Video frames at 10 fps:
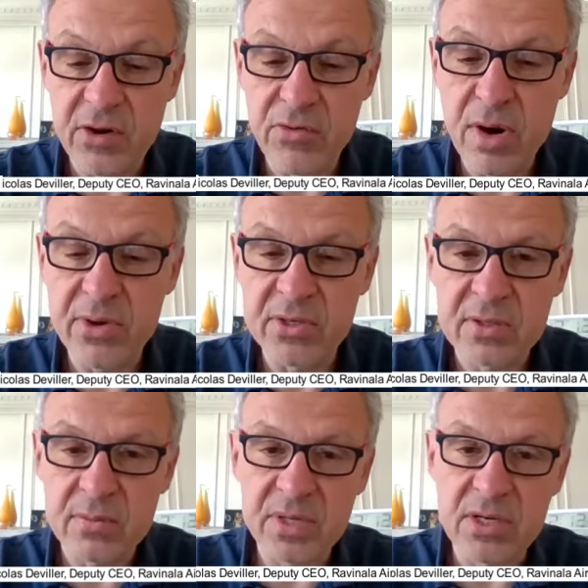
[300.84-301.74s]

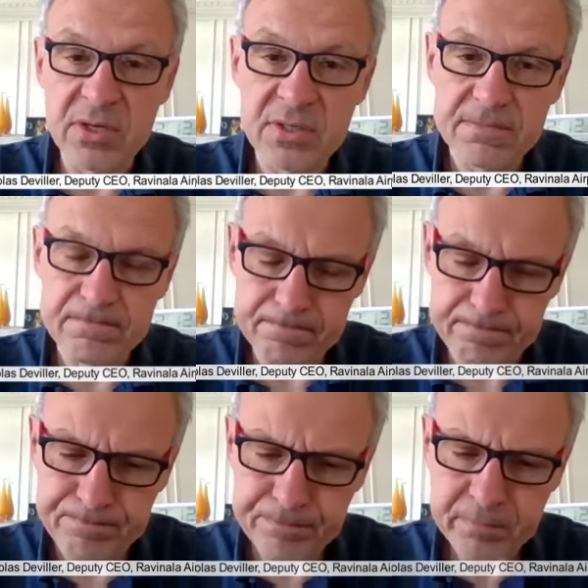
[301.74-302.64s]
robust, because
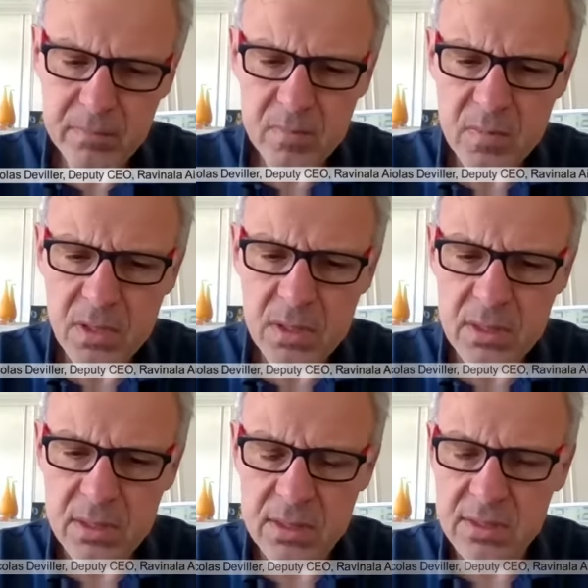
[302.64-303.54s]

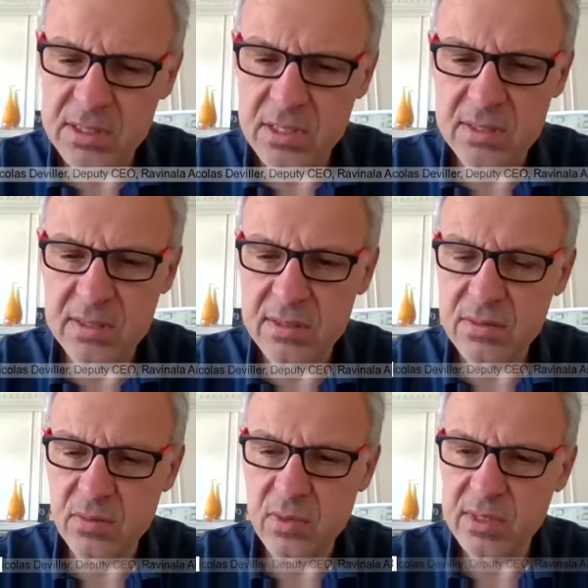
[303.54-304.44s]
since
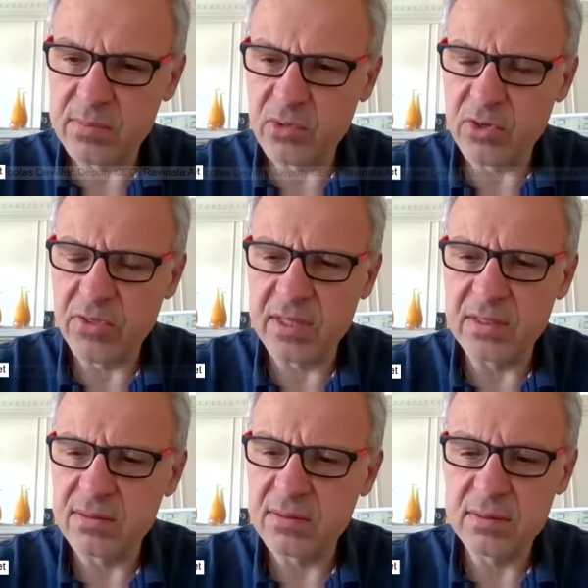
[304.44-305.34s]
more
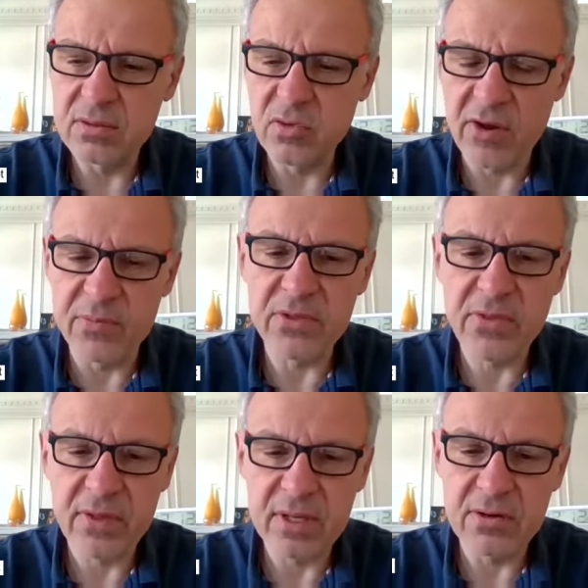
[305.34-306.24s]
than 12
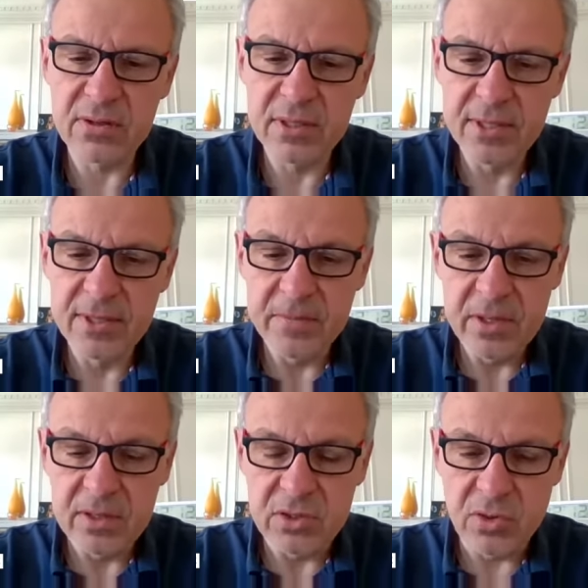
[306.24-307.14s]
months now,
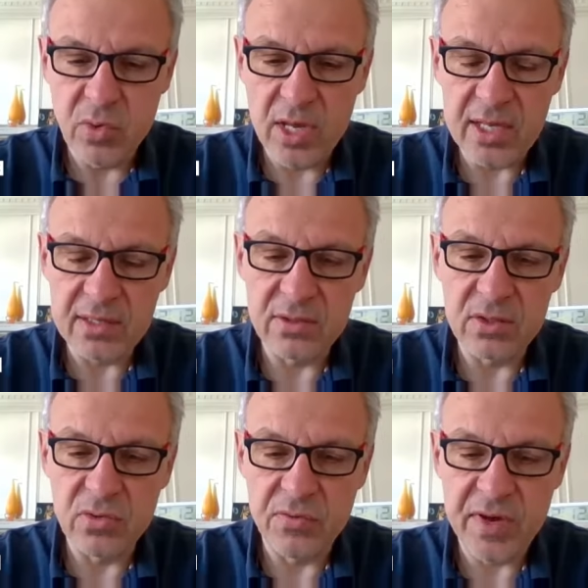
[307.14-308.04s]
so we had
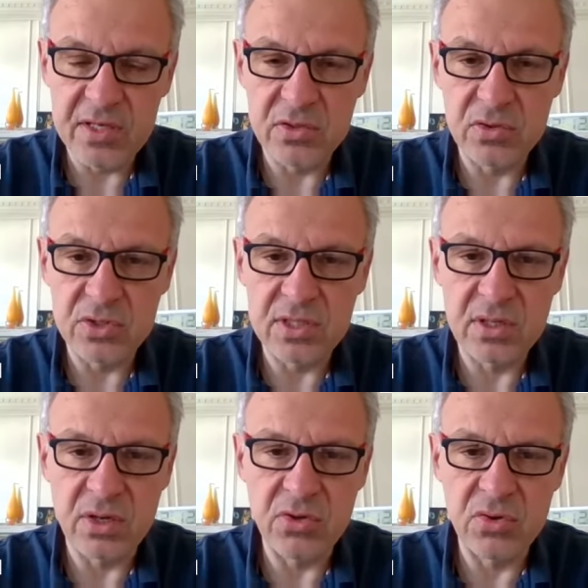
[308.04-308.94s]
to face this
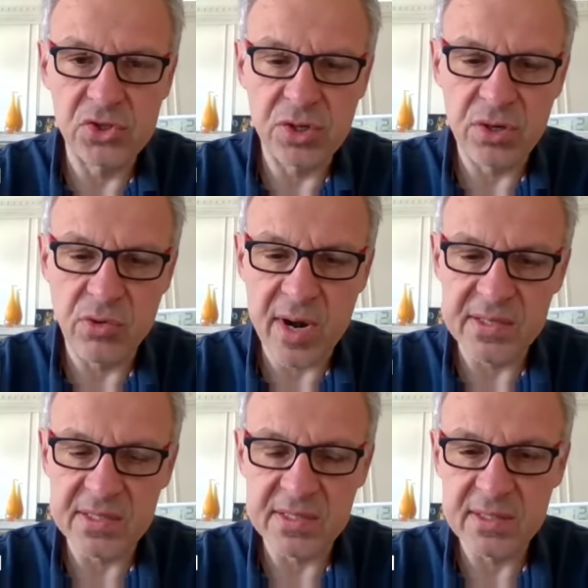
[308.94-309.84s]
huge
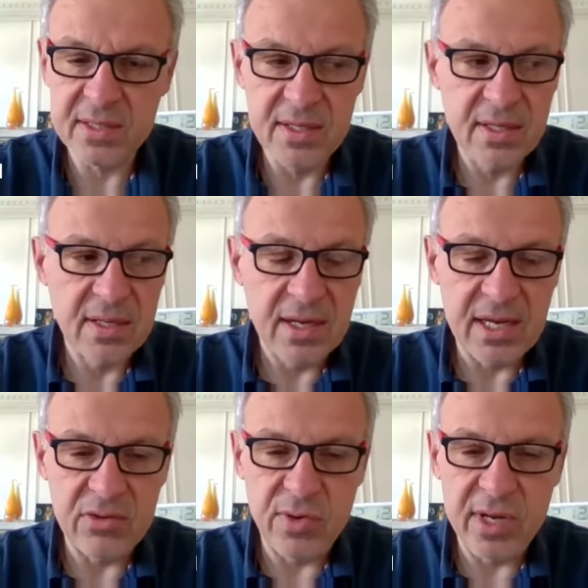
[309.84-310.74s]
crisis,
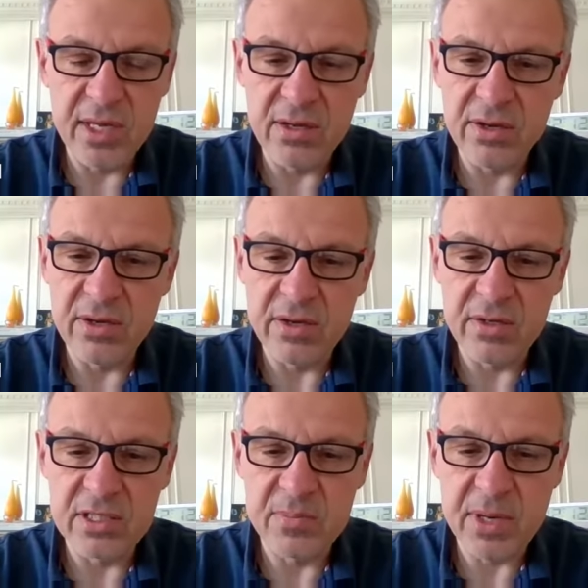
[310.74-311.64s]
and during
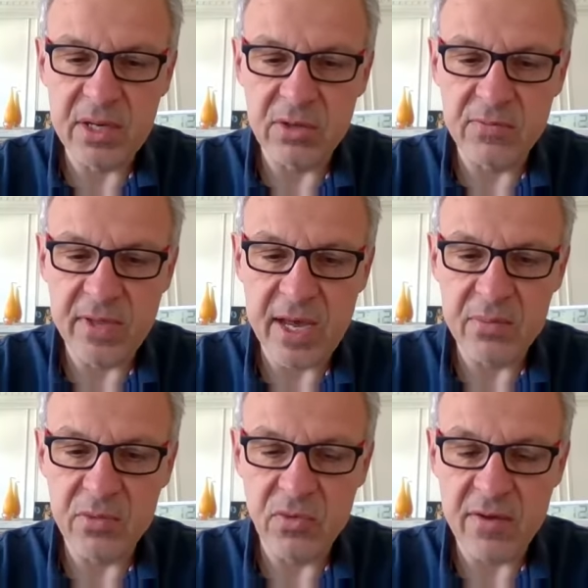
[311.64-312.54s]
this period of
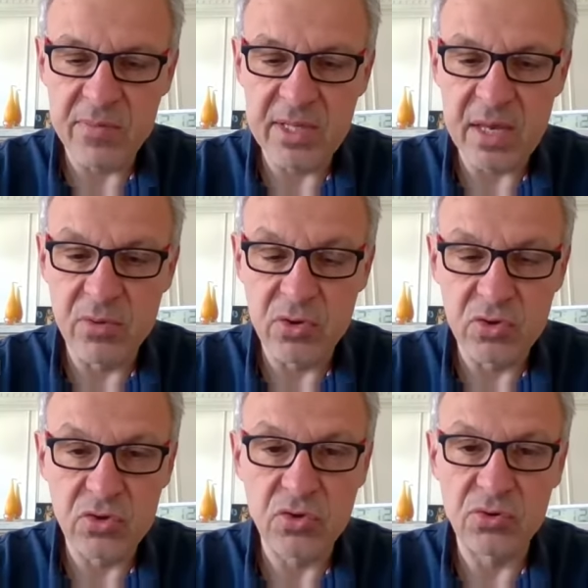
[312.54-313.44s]
time we have been able
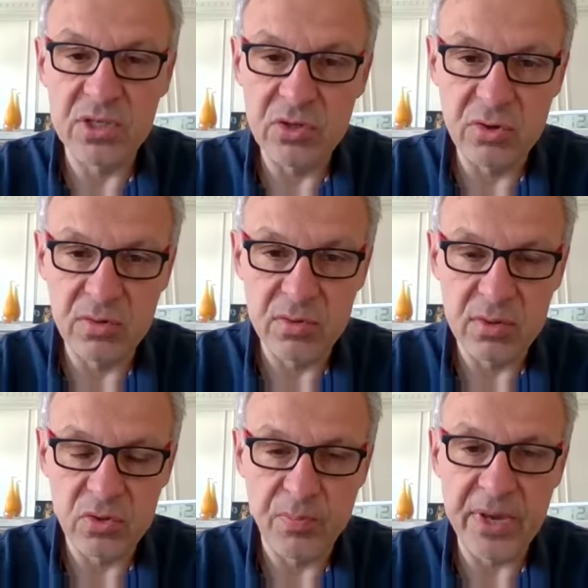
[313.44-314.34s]
to continue
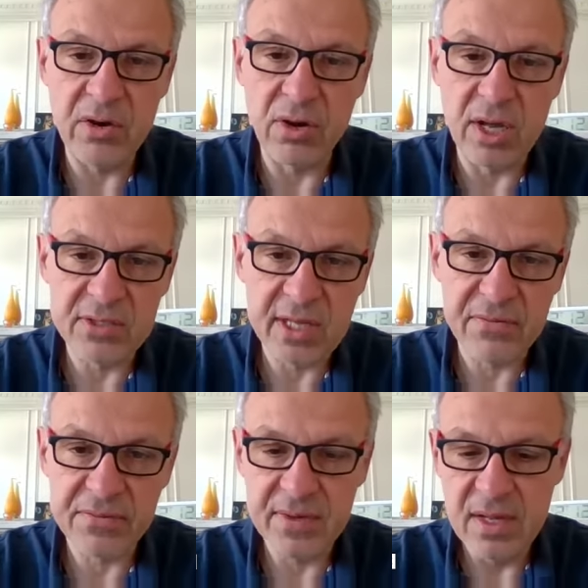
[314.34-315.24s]
to pay all our staff.